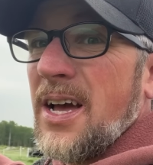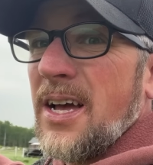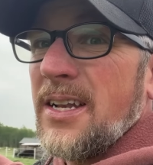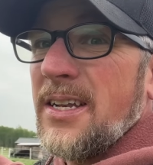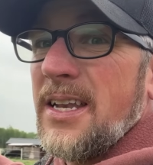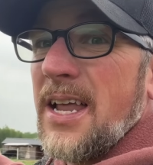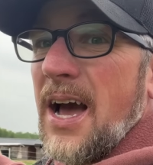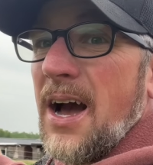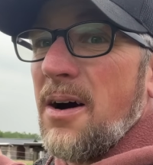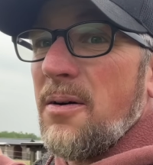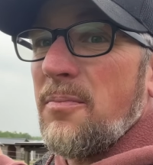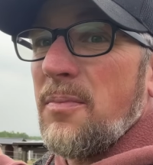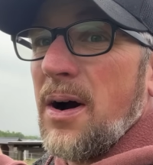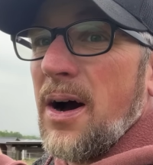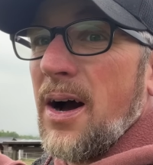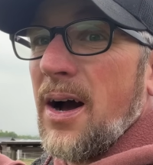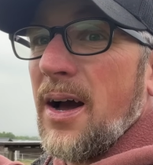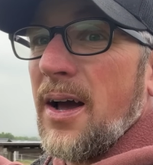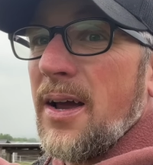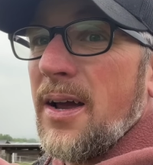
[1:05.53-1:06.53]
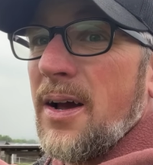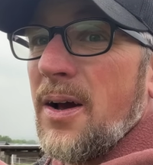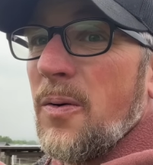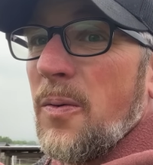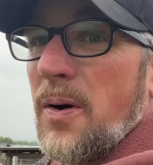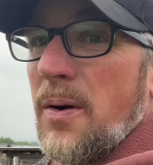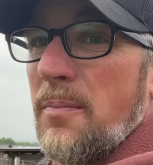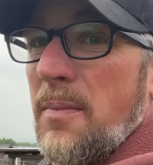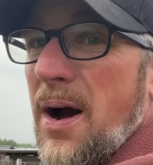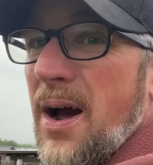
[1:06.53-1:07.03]
down by
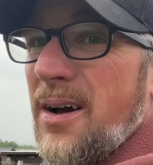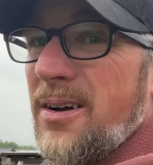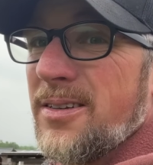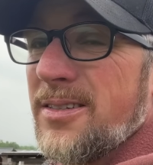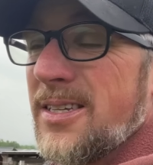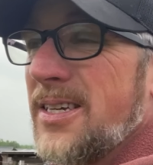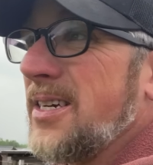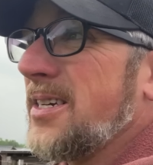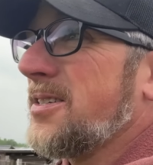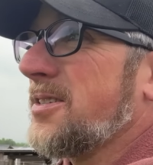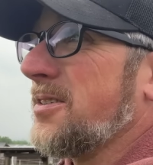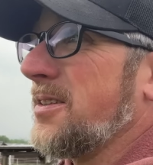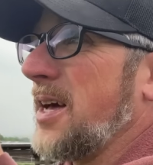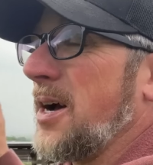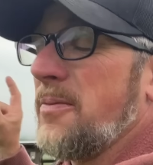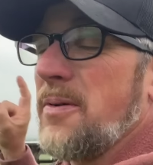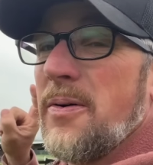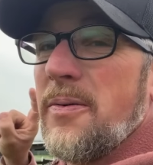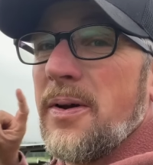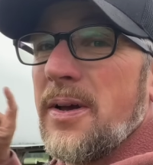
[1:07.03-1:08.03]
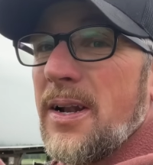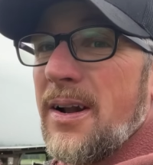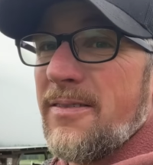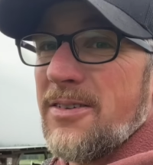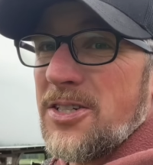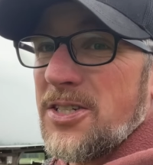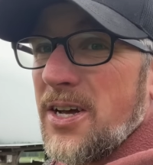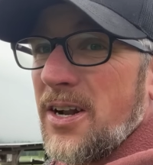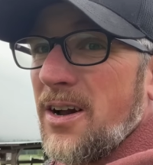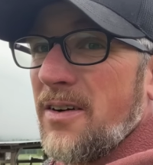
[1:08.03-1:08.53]
where Miles is, so that way we can have a
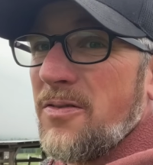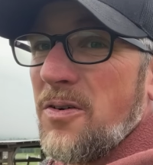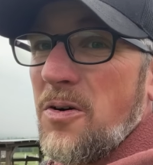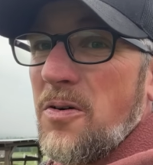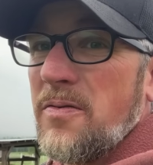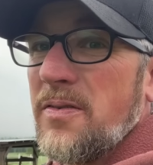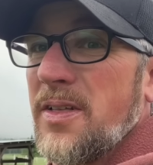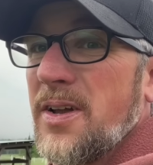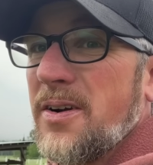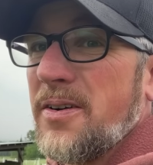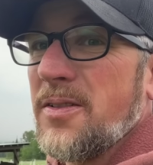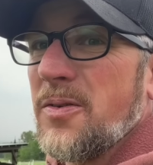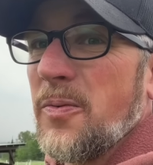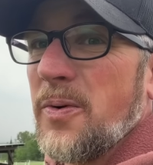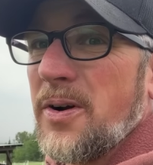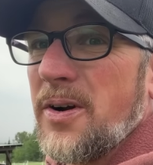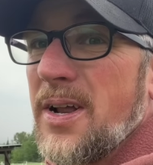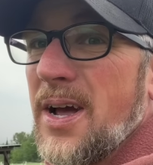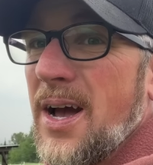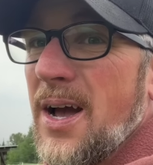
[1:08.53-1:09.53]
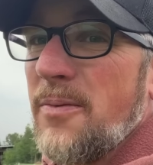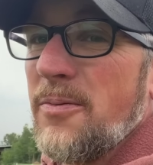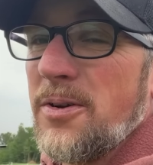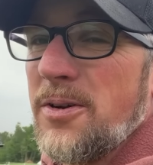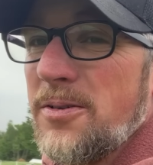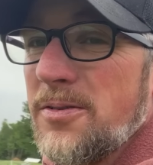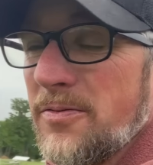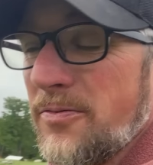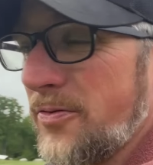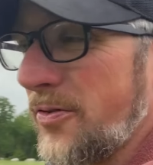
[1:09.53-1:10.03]
shutoff over there in the wintertime. We're
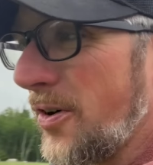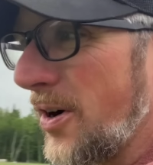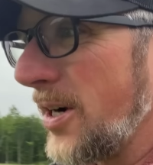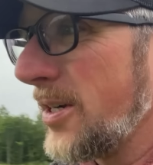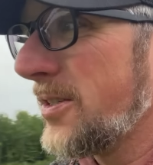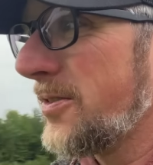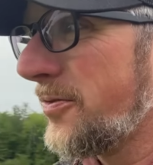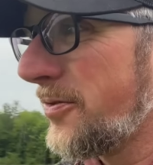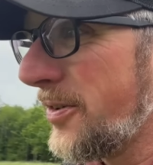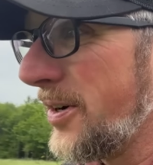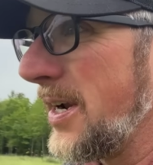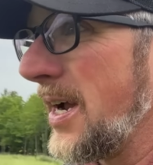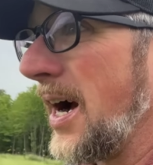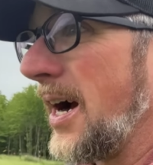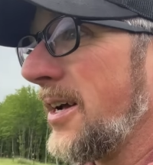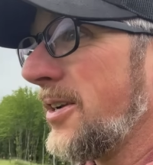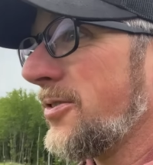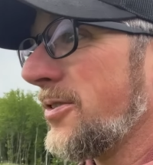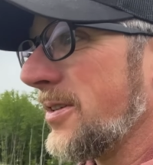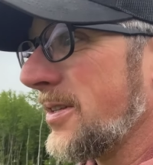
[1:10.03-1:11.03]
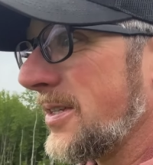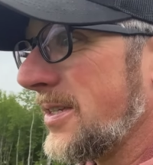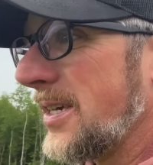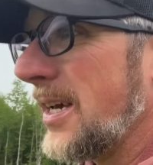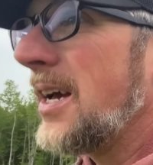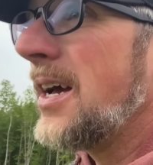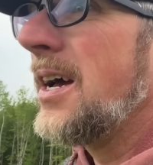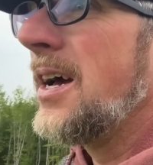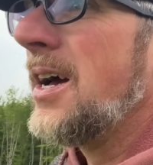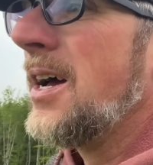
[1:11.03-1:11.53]
using frost-free hydrants.
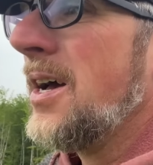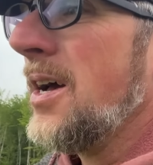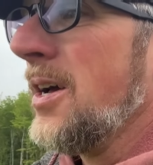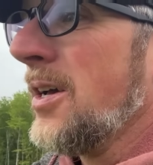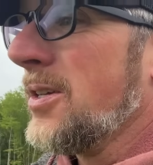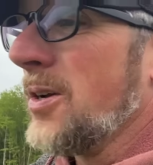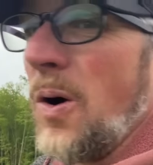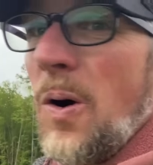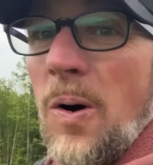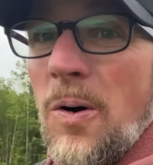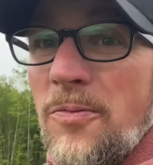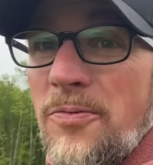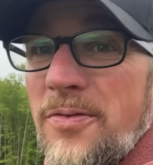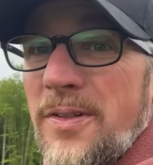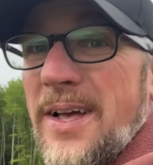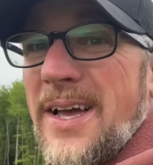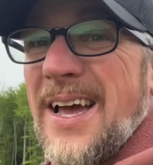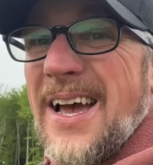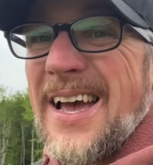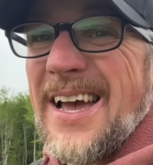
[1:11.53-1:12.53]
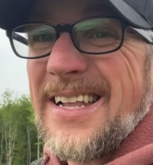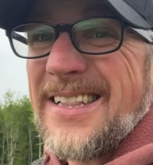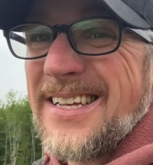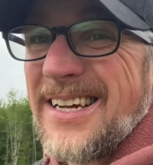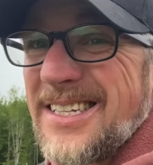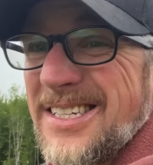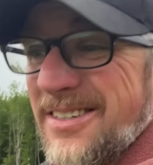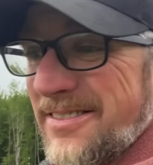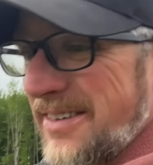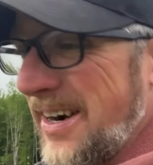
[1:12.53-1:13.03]
So hopefully it
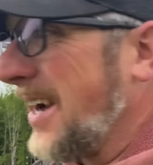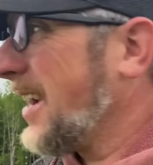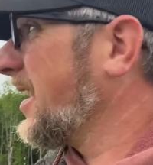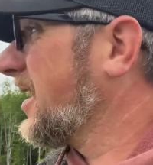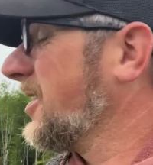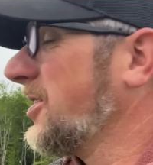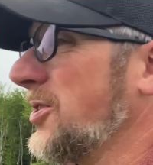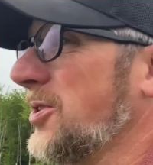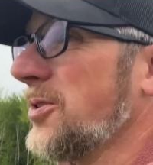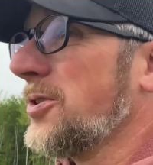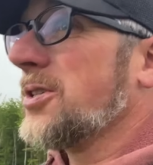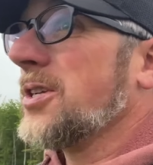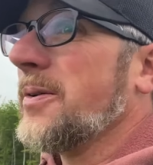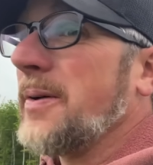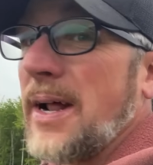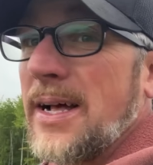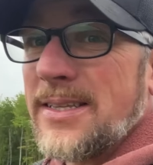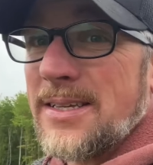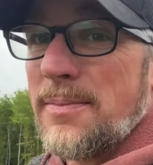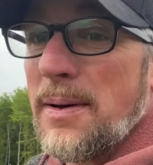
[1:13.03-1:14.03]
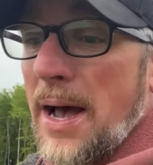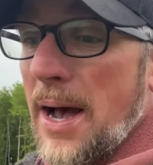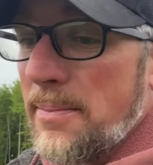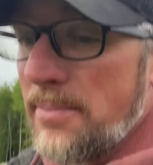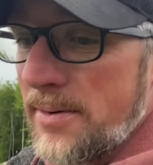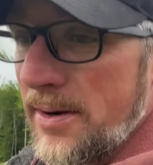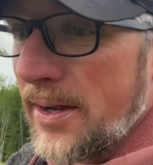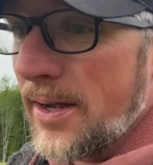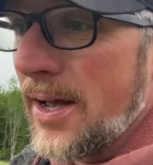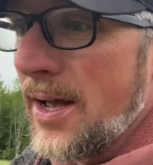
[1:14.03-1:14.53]
doesn't rain because usually what ends up
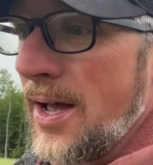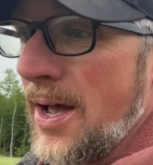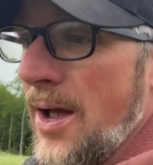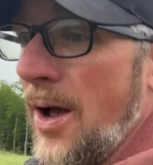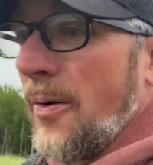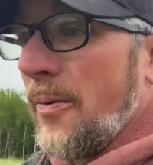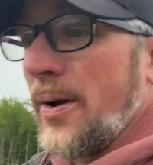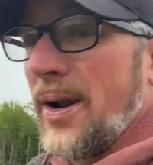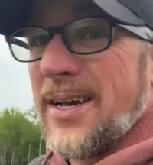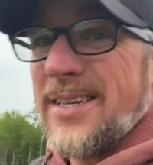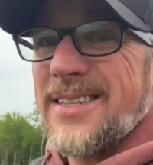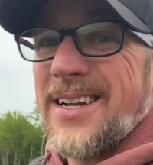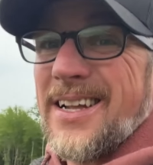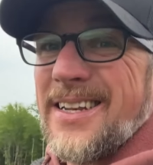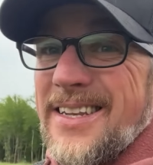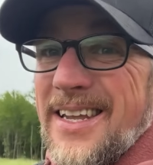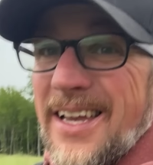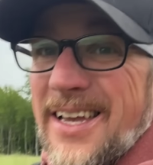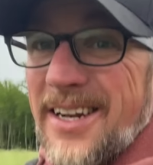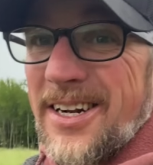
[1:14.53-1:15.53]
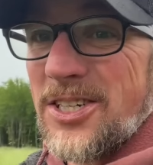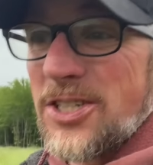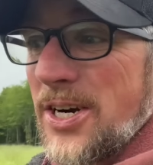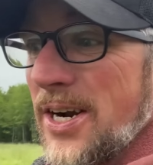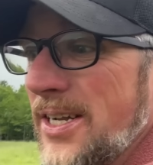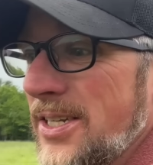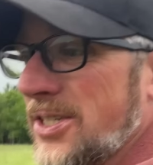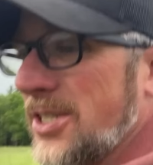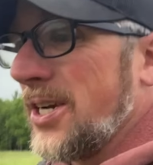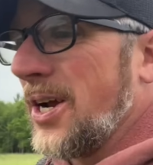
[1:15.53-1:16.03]
happening when I start digging a
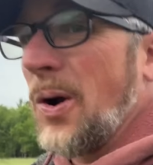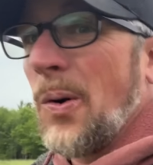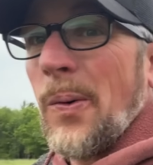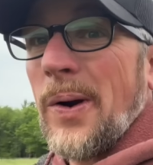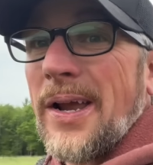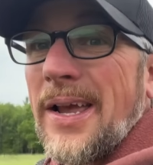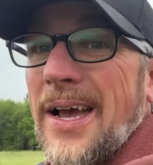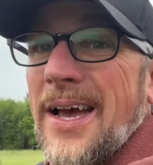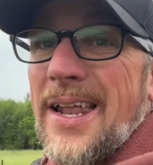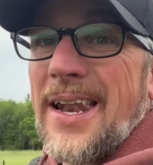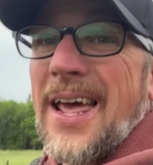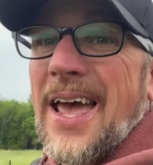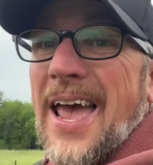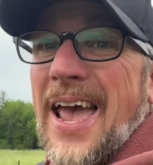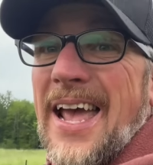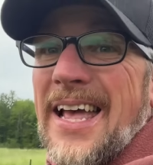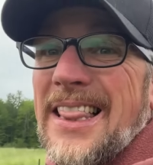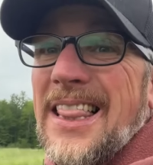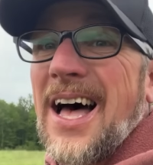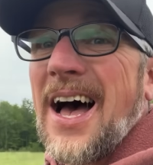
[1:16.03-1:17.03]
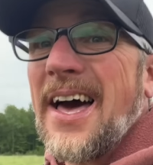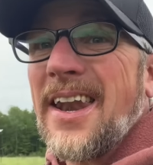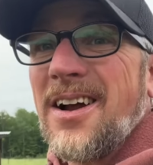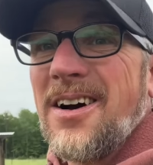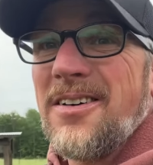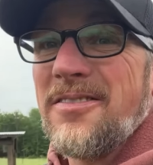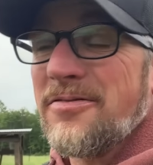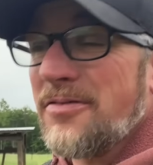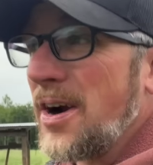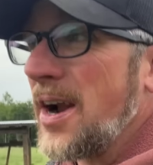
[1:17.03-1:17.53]
trench, we get a lot
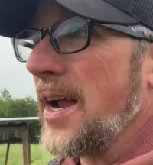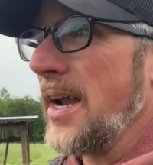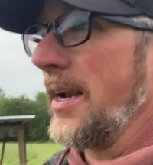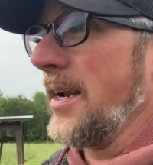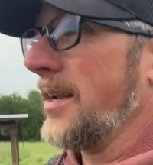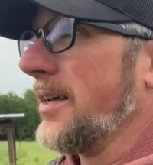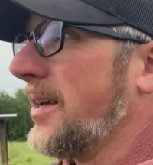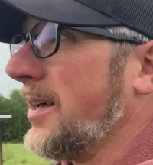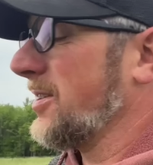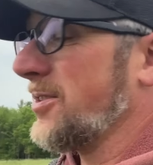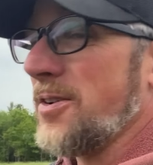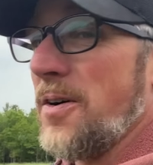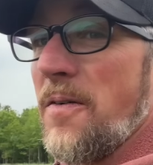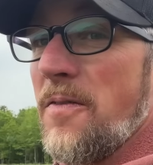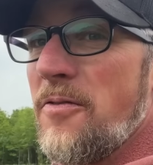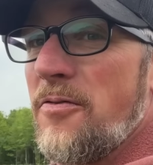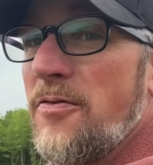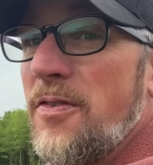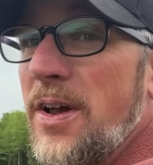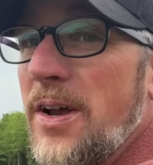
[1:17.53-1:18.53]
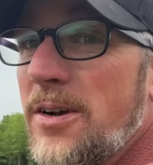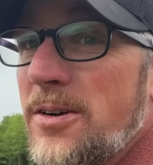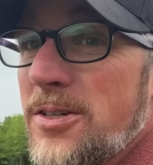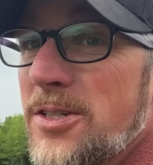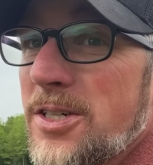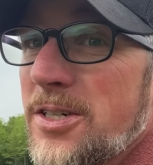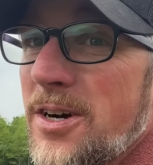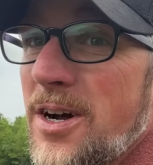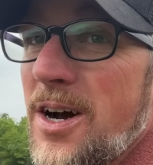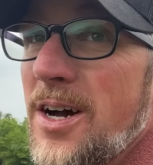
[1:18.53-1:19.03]
of rain. So fingers
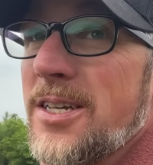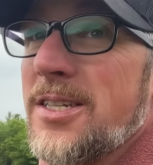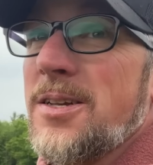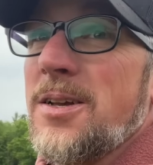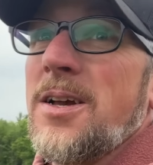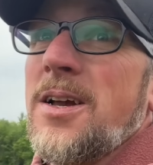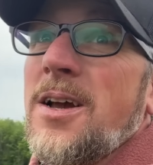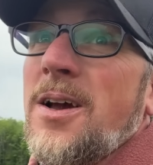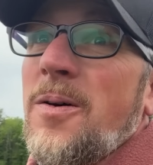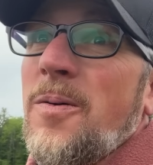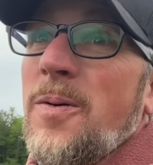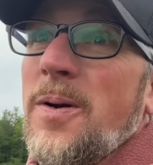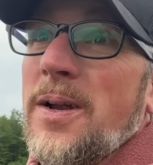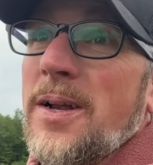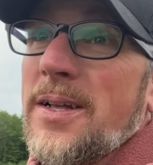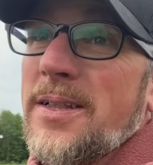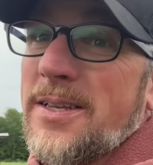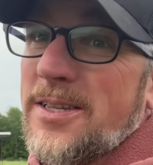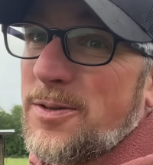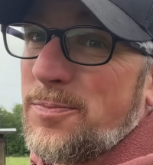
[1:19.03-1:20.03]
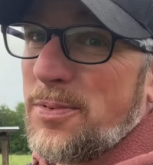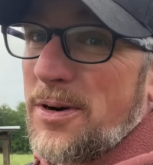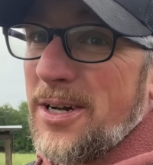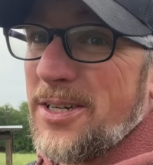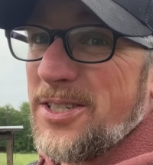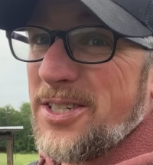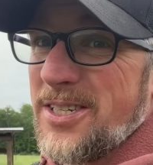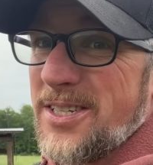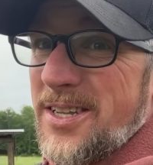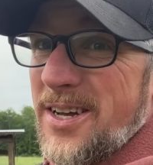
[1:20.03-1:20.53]
crossed we can get this
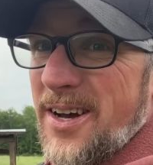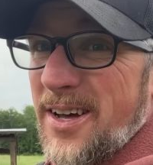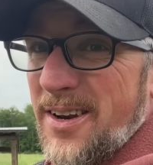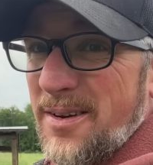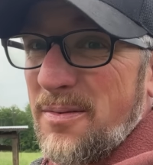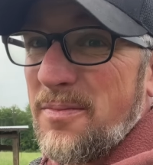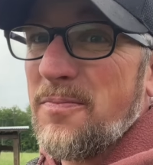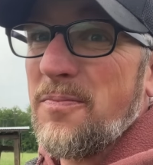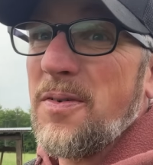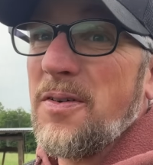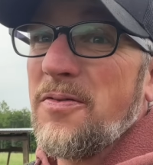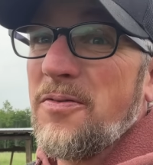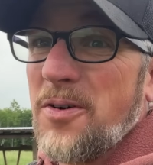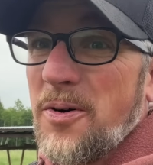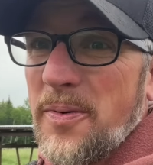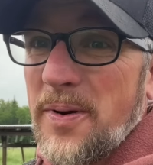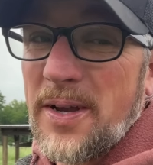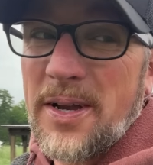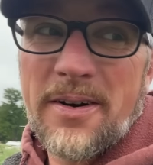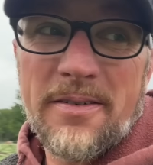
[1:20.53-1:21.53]
project done before we get